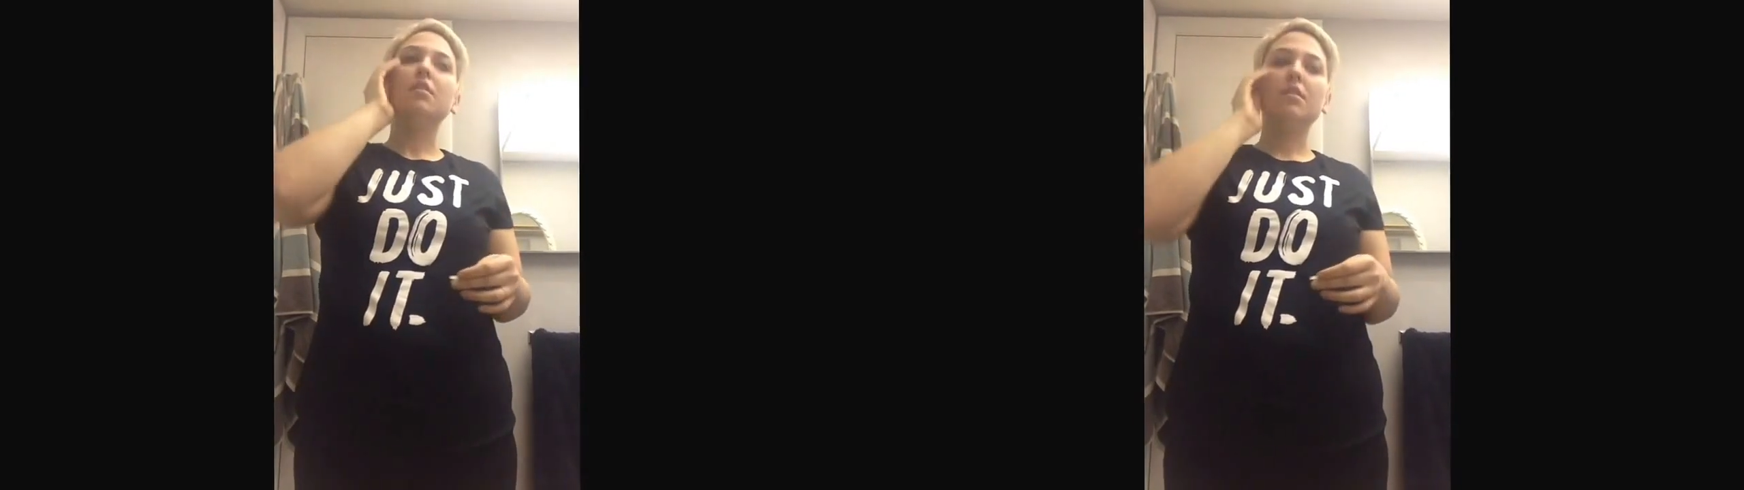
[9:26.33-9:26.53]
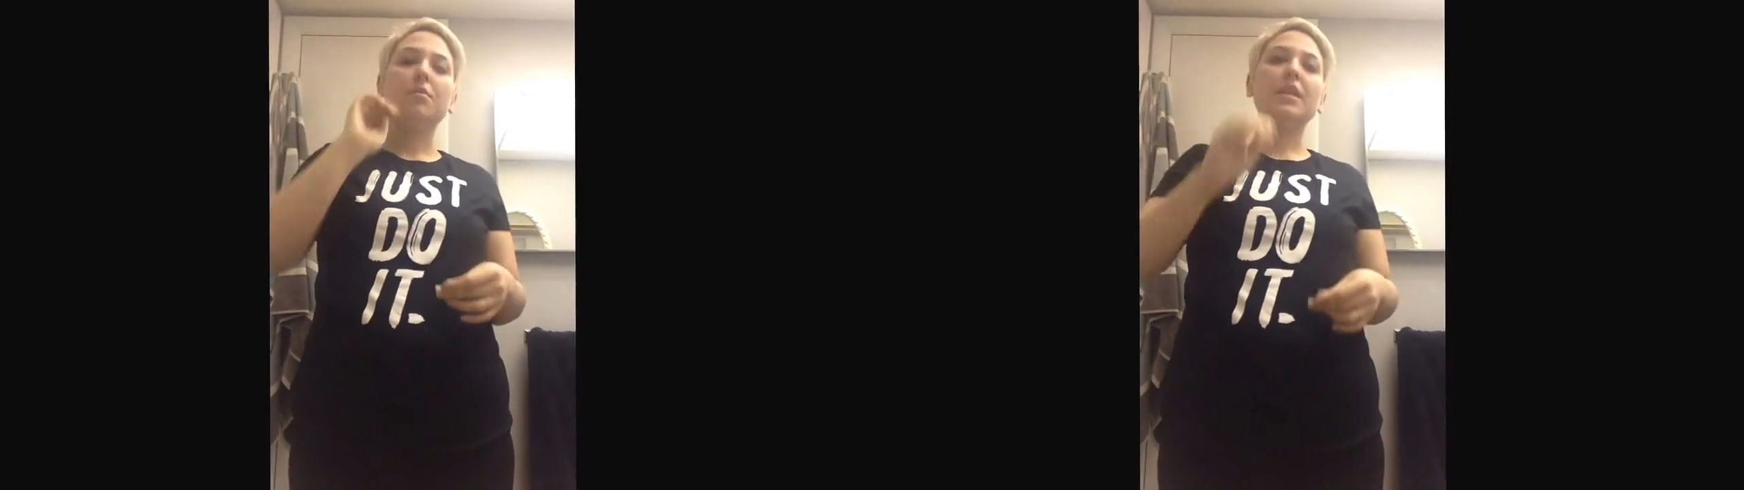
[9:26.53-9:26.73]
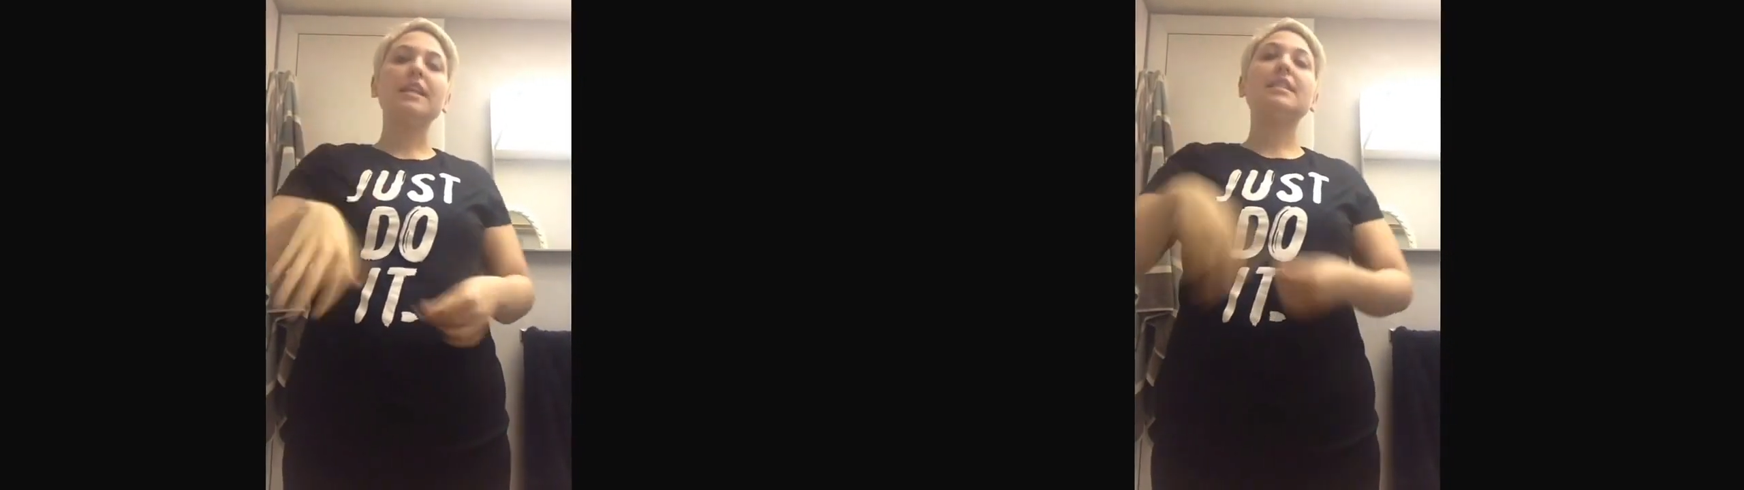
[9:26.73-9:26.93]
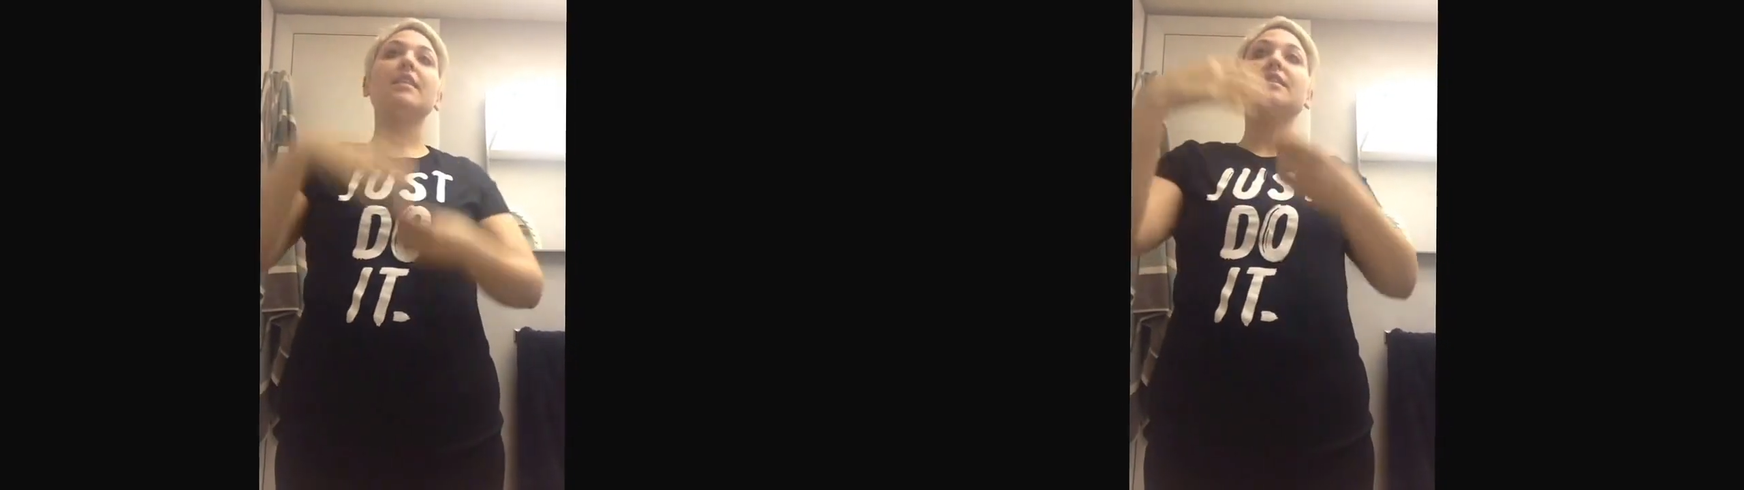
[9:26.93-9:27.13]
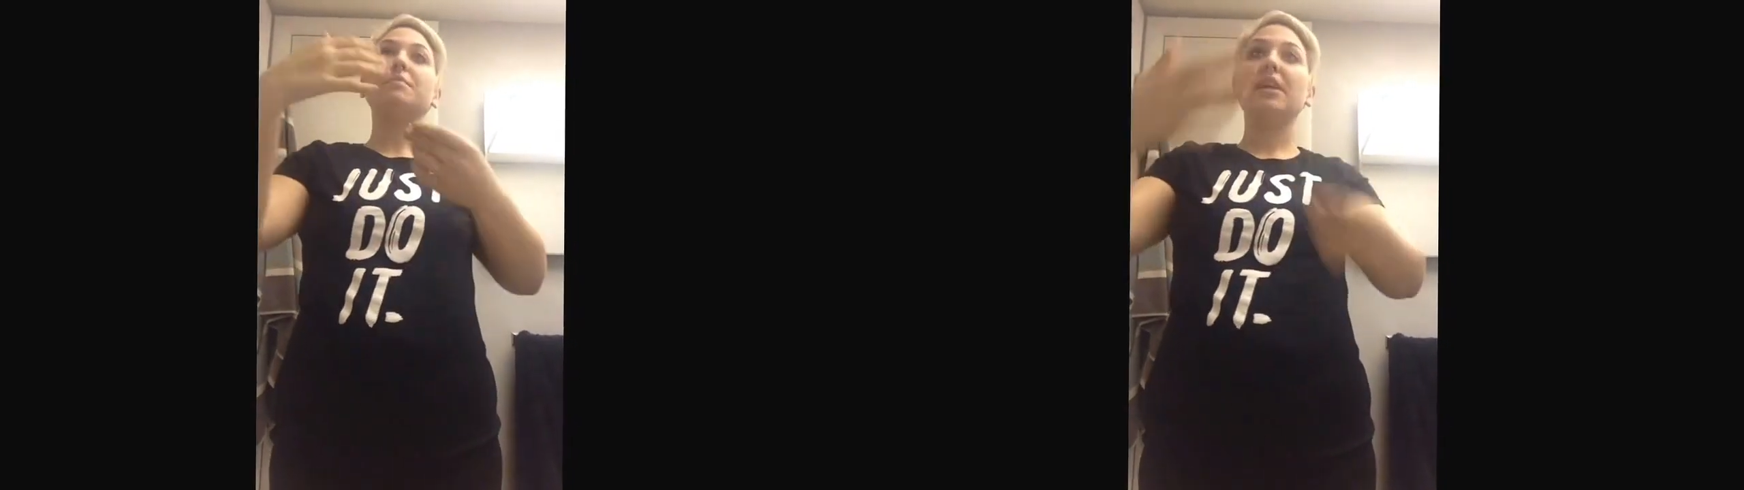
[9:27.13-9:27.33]
when they said
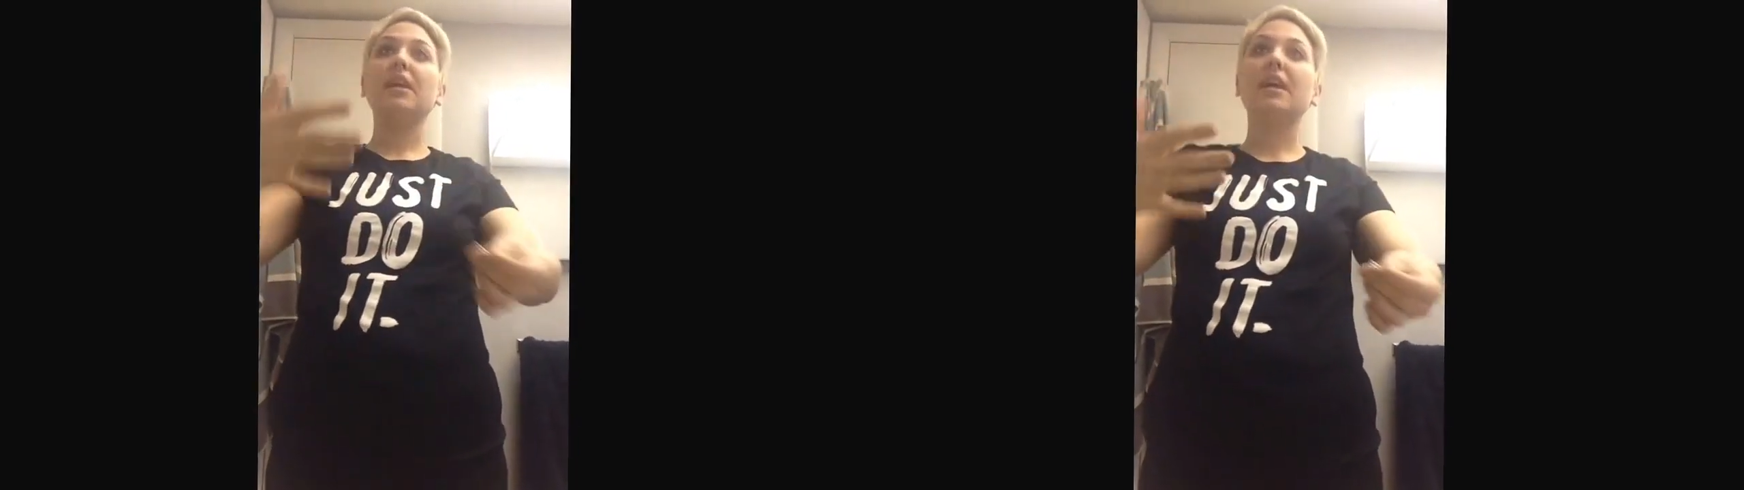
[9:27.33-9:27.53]
that to me,